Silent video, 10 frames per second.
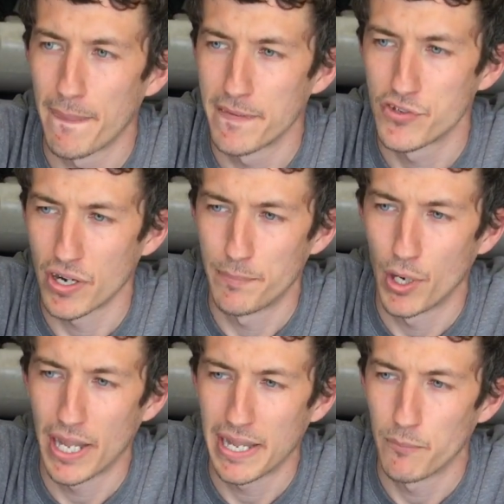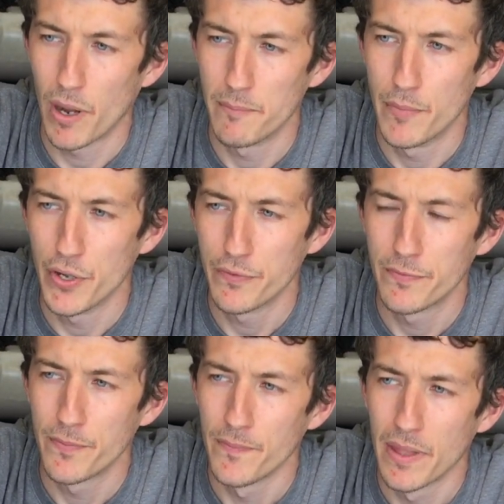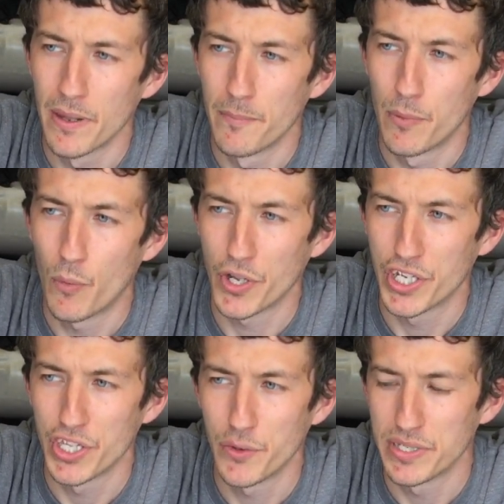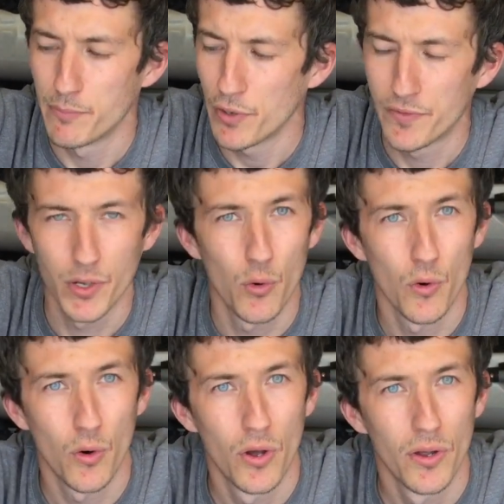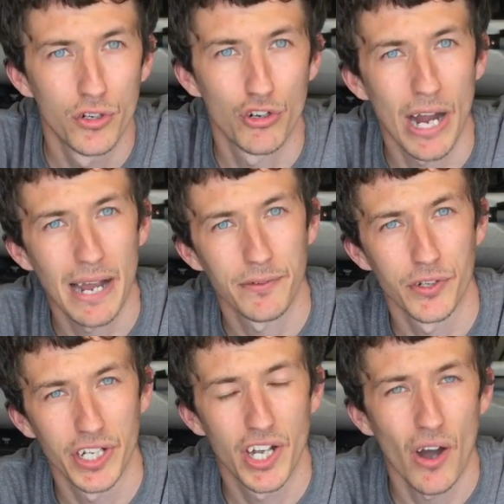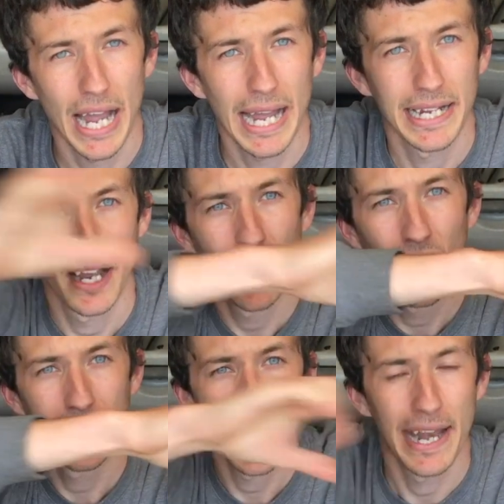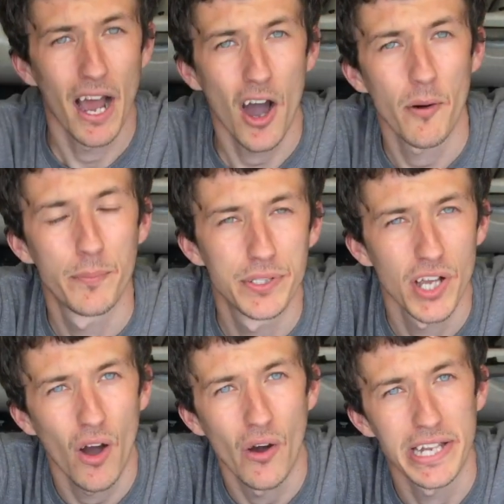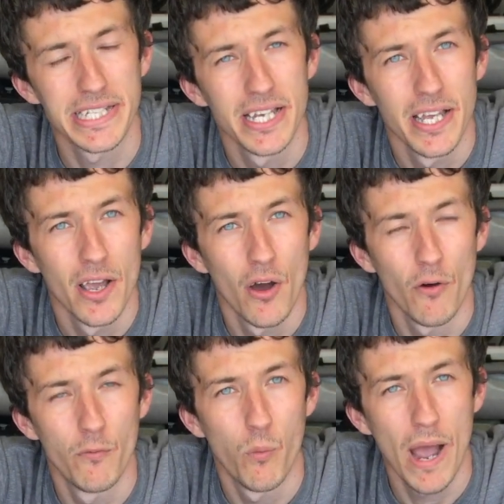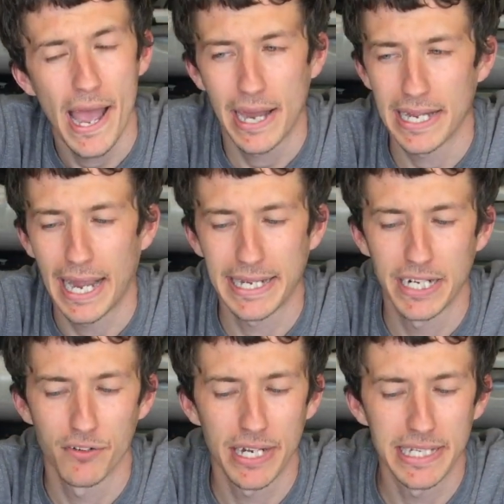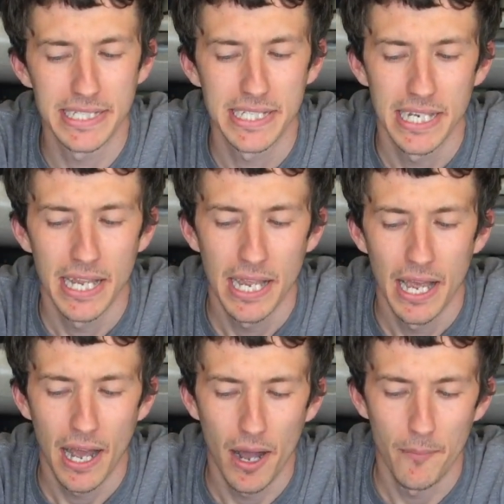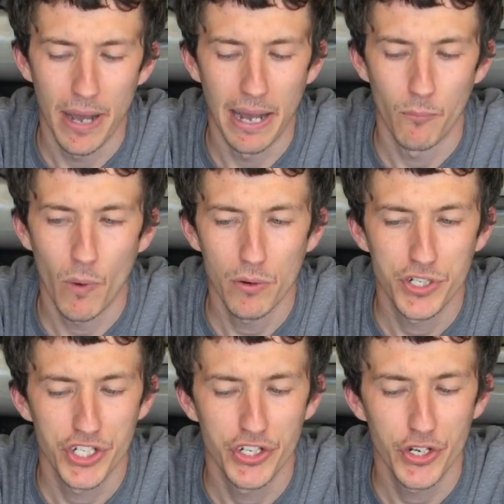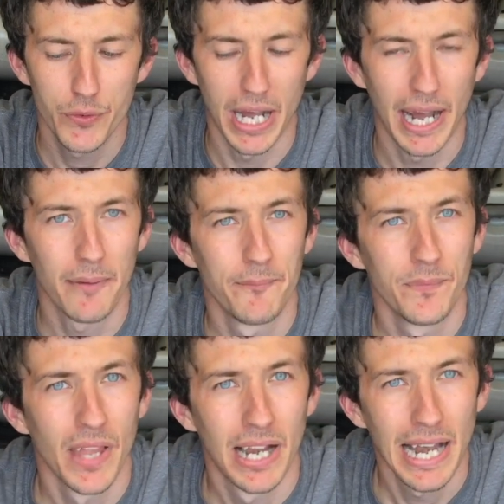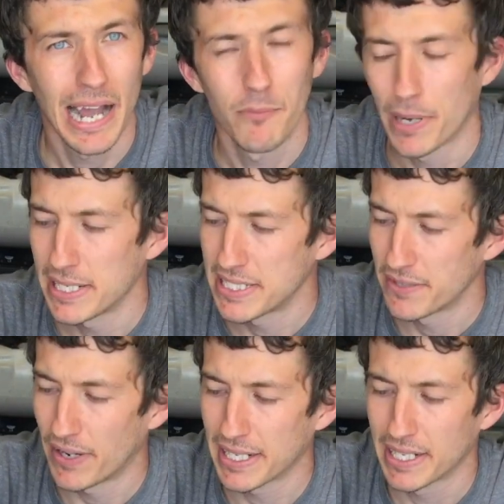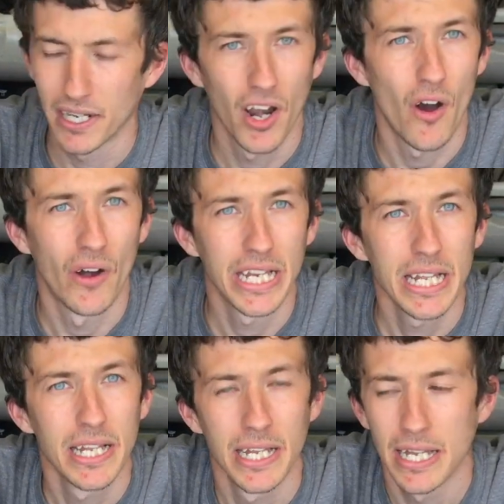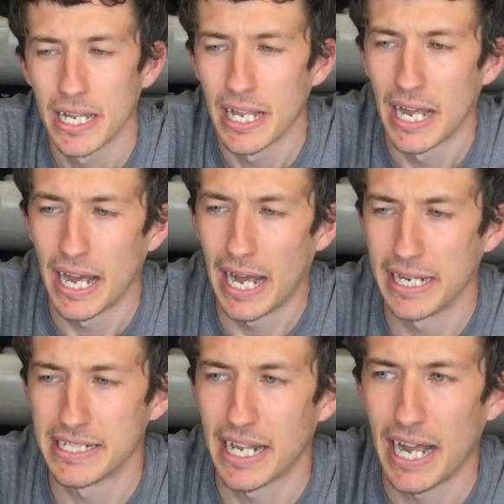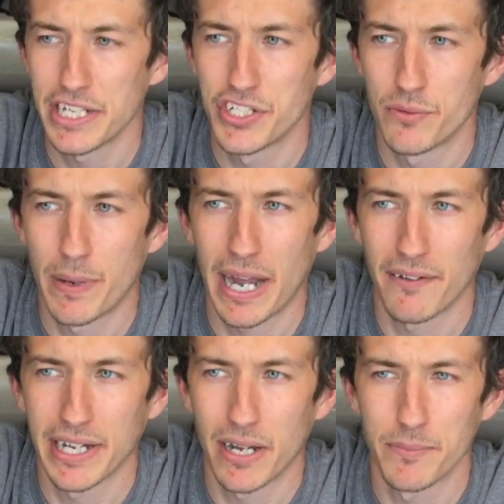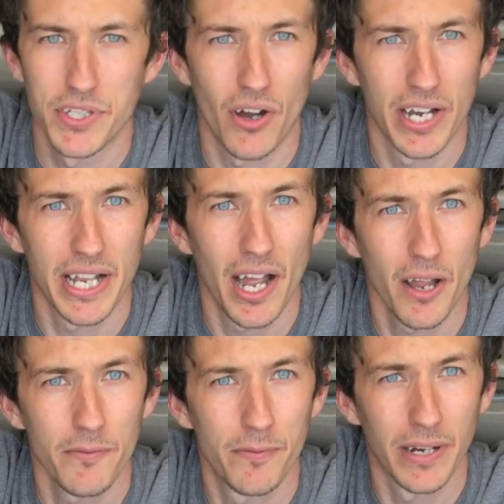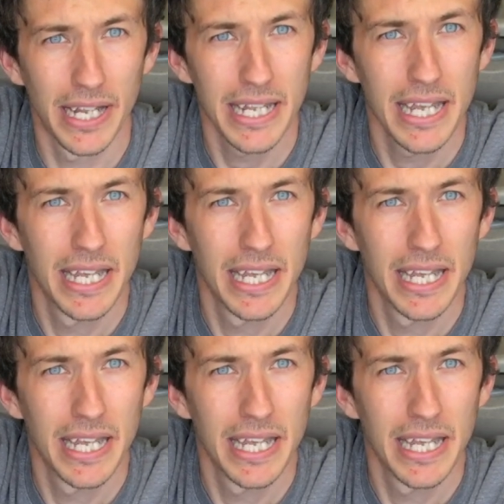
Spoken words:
Trying to pull it, it won't move, but what you can do is move your craft or your kayak again up tide of where the anchor is, and whilst you do that, let out plenty of anchor line, and as you're powering up tide, hopefully